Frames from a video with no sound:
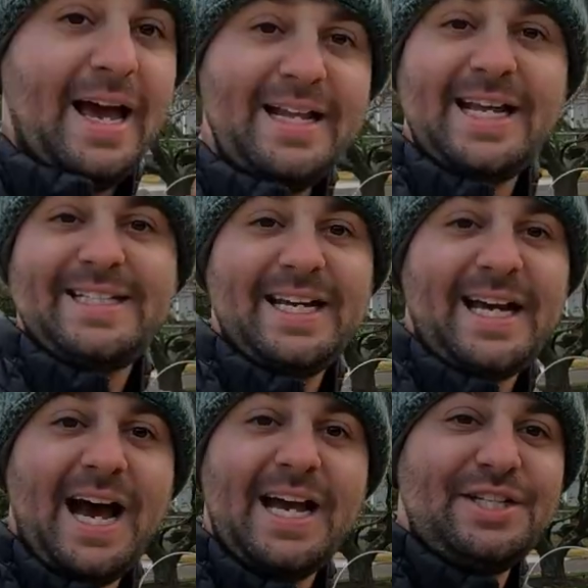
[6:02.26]
And that's it,
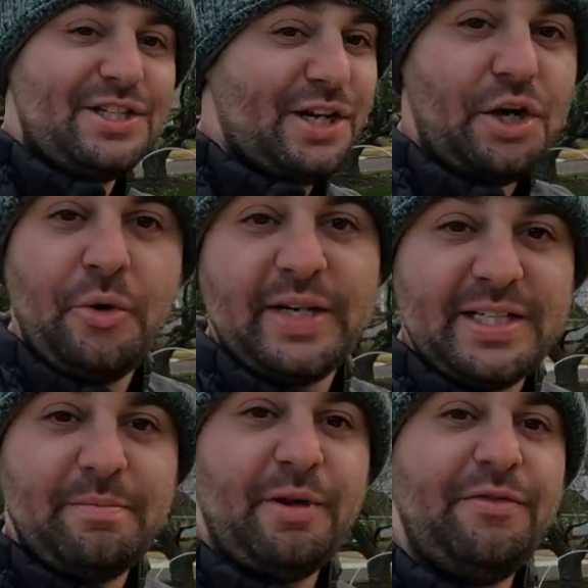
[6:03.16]
guys. Just a quick,
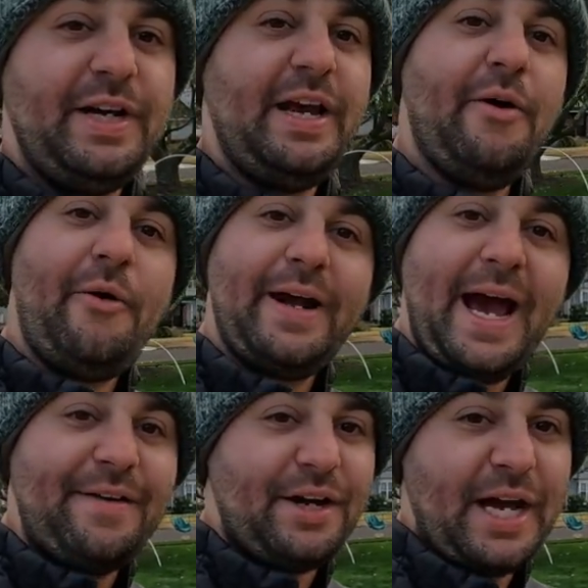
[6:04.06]
simple video on
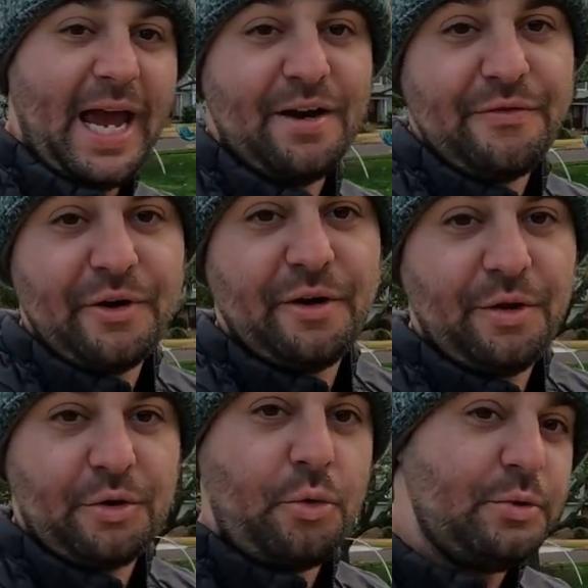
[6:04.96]
how to care for your
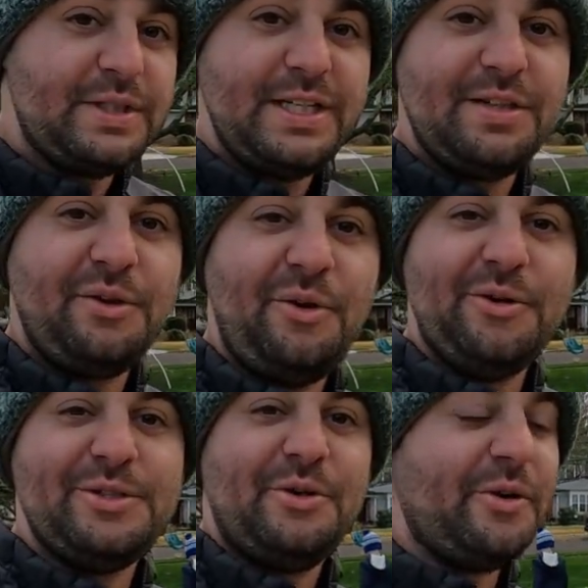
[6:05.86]
cool season
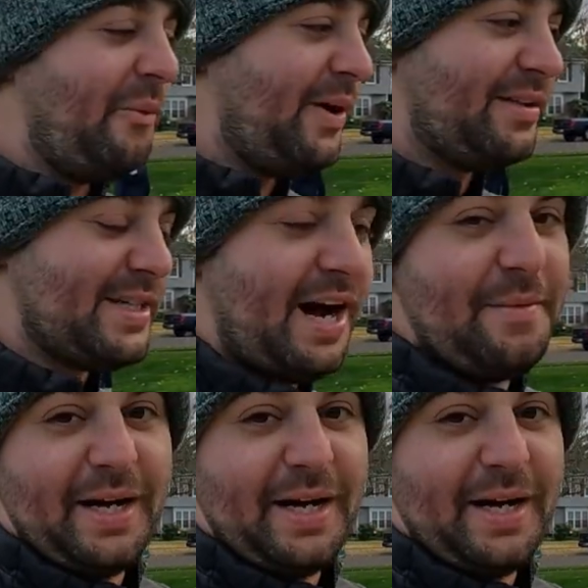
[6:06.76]
lawn during the winter time.